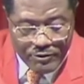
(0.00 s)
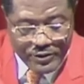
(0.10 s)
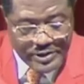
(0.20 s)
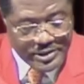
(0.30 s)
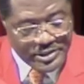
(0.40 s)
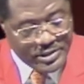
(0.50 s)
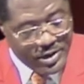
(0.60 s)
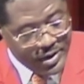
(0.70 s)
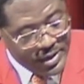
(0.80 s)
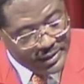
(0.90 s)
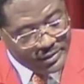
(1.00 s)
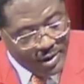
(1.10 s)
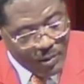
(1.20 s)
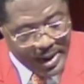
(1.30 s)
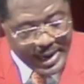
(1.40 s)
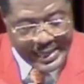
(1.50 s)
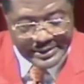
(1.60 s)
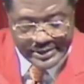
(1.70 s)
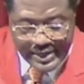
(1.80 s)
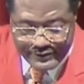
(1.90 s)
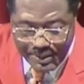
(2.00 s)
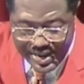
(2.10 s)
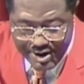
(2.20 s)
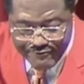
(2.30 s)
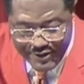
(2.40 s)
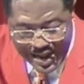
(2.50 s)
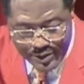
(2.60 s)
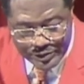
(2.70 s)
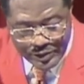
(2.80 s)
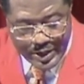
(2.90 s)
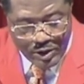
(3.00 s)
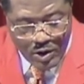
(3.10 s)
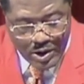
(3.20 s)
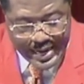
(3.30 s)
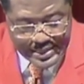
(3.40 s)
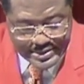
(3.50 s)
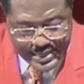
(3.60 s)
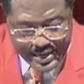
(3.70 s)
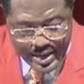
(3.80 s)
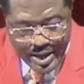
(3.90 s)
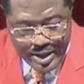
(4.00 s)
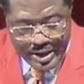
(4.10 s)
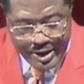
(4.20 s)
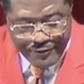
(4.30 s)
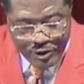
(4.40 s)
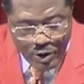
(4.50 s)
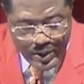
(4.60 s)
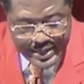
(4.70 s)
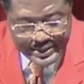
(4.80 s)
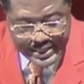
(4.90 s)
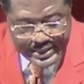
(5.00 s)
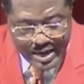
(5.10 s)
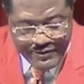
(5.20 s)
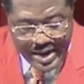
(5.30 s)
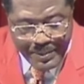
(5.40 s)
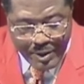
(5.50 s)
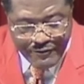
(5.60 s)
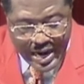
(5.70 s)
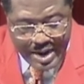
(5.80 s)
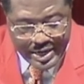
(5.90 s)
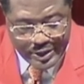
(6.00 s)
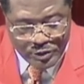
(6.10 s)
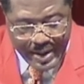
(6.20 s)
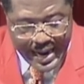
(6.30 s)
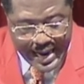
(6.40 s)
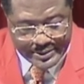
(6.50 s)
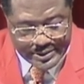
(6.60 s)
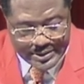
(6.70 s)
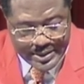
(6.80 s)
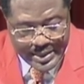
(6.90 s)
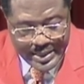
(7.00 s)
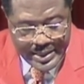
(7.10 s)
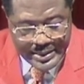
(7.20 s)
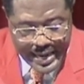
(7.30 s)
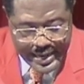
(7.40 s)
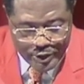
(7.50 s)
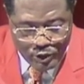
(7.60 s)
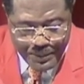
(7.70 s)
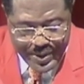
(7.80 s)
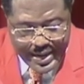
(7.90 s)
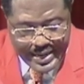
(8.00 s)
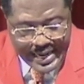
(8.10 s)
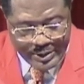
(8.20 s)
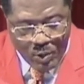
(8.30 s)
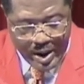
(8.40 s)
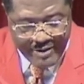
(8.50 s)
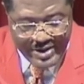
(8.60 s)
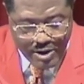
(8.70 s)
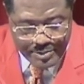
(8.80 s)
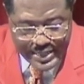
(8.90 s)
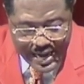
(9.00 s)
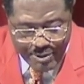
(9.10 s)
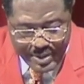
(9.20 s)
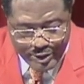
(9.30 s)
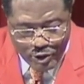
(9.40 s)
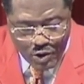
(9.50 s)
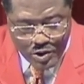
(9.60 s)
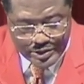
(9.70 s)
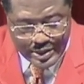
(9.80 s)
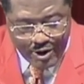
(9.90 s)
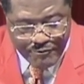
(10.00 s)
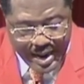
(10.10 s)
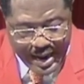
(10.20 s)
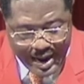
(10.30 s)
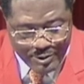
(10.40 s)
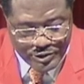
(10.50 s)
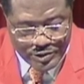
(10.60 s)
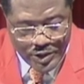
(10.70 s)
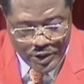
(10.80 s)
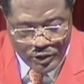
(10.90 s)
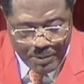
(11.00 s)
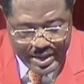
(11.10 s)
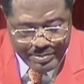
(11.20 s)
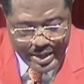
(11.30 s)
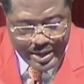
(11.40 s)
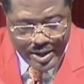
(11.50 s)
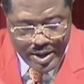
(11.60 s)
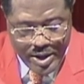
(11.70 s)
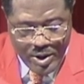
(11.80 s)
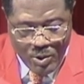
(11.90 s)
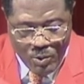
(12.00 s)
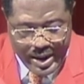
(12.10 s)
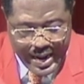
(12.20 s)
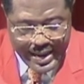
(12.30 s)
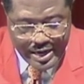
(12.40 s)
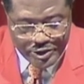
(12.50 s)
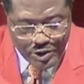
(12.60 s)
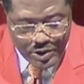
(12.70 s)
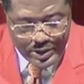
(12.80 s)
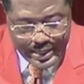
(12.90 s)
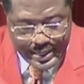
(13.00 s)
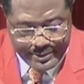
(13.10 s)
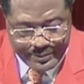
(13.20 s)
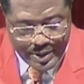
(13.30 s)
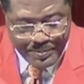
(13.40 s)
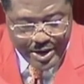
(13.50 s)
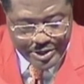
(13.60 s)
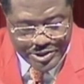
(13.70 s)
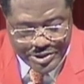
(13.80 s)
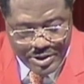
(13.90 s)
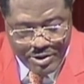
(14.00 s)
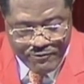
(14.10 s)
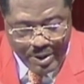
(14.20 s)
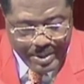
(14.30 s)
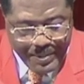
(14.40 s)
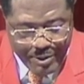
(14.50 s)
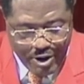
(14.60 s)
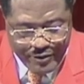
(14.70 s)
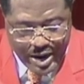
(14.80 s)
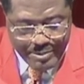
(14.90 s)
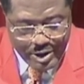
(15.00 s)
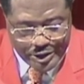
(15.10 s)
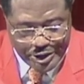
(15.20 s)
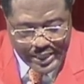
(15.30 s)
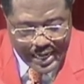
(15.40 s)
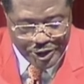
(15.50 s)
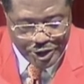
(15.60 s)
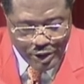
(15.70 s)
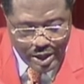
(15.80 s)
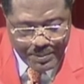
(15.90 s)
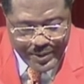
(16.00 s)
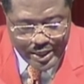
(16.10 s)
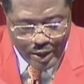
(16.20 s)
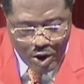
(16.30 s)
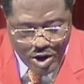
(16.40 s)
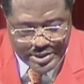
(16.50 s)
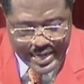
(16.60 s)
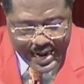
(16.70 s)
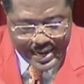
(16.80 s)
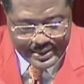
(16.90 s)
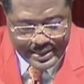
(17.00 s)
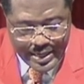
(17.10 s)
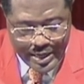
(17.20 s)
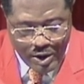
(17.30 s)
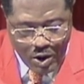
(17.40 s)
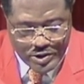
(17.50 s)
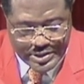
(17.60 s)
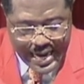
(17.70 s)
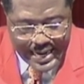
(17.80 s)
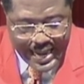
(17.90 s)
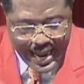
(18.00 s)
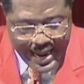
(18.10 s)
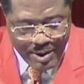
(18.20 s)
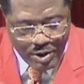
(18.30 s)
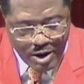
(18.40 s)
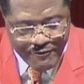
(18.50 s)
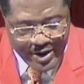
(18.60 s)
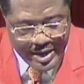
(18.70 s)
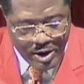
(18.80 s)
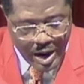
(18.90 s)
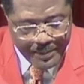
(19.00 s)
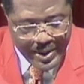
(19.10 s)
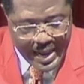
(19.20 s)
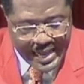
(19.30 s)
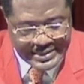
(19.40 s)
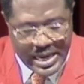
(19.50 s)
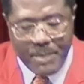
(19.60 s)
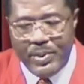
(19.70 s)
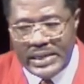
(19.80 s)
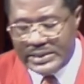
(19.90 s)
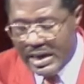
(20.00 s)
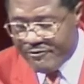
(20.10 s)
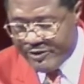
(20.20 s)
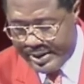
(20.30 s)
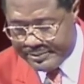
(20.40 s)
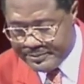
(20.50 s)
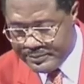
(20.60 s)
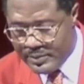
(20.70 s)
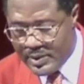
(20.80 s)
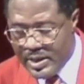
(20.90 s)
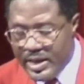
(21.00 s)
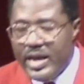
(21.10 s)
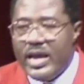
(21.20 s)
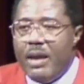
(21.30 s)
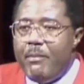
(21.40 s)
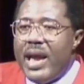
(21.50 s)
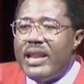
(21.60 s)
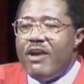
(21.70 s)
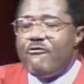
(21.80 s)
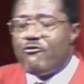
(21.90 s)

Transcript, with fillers: Verses 30 and 31. And Jephthah made a vow to the Lord and said, If you will indeed deliver the people of Ammon into my hands, then it will be that whatever comes out of my doors of my house to meet me when I return in peace from the people of Ammon shall surely be the Lord's hand, Lord's, and I will offer it up as a burnt offering. He made a